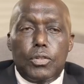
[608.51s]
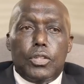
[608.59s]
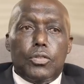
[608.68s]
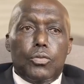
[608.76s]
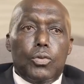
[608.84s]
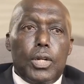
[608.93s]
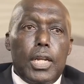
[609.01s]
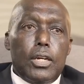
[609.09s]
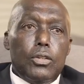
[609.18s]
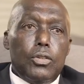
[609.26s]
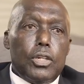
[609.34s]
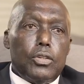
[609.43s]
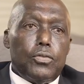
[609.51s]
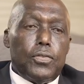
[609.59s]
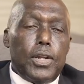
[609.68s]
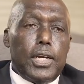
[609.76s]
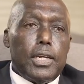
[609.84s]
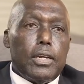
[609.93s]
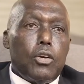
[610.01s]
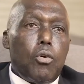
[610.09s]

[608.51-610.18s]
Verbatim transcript: which will allow you not fly